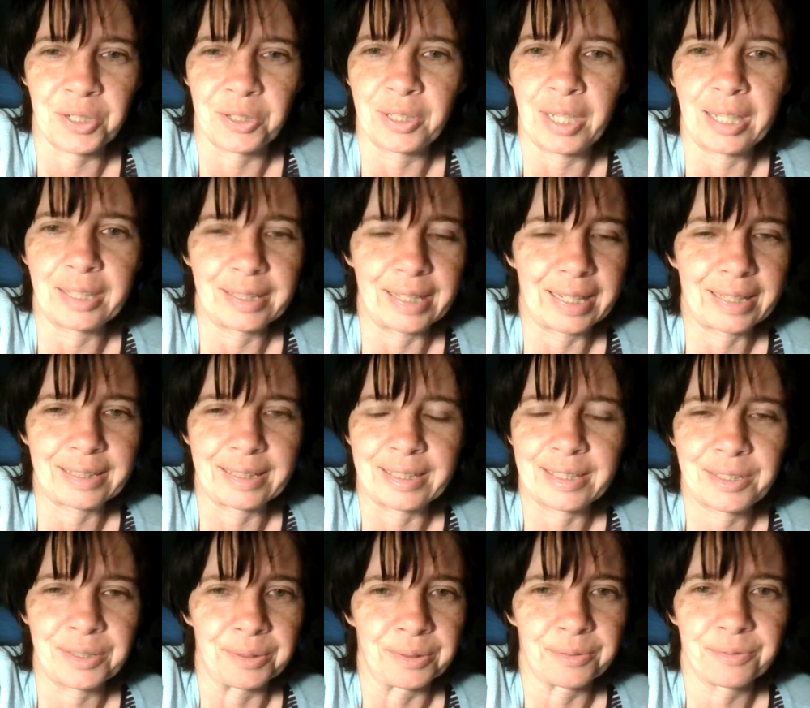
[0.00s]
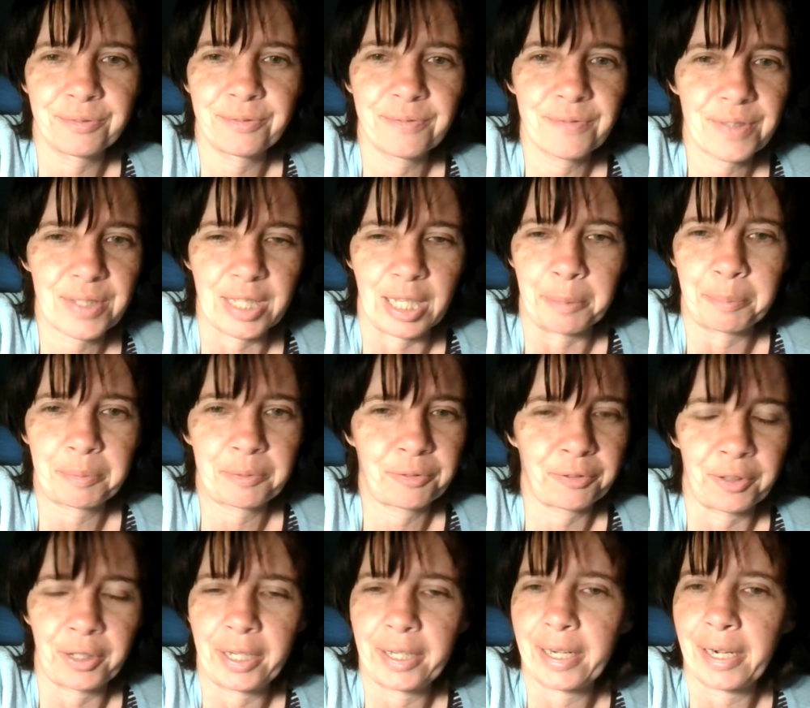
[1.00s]
you're not likely to have slept
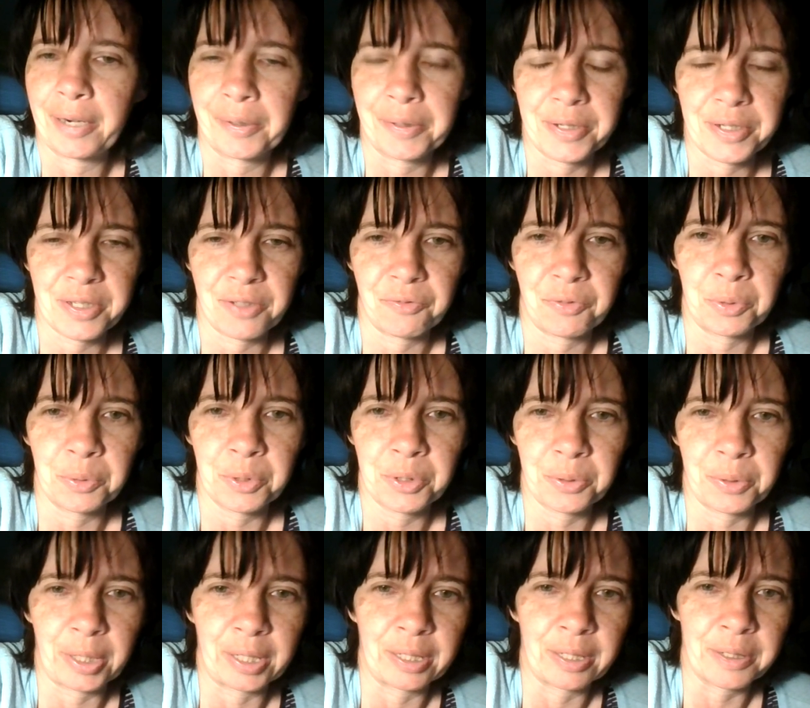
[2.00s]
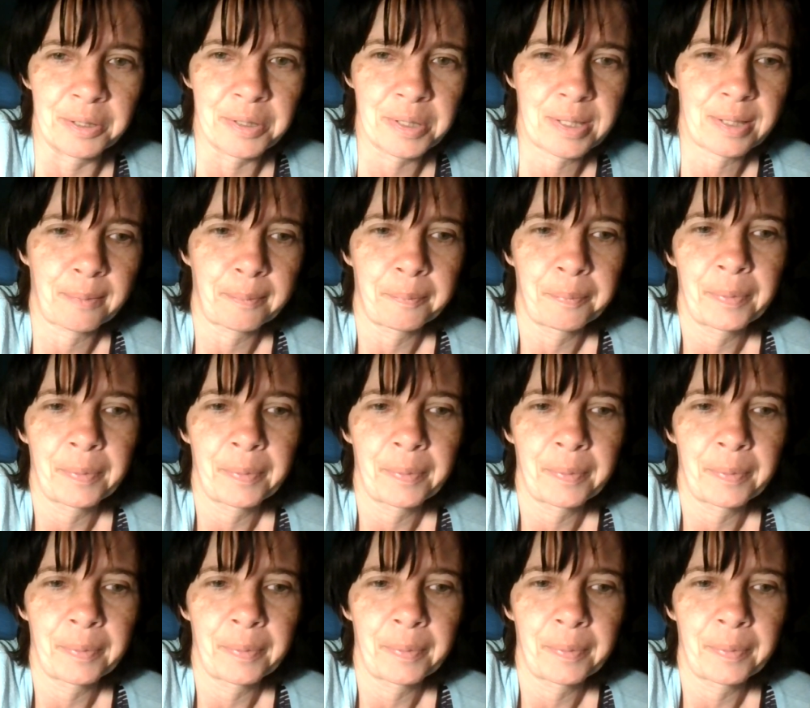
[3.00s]
for 8 hours if you were doing those.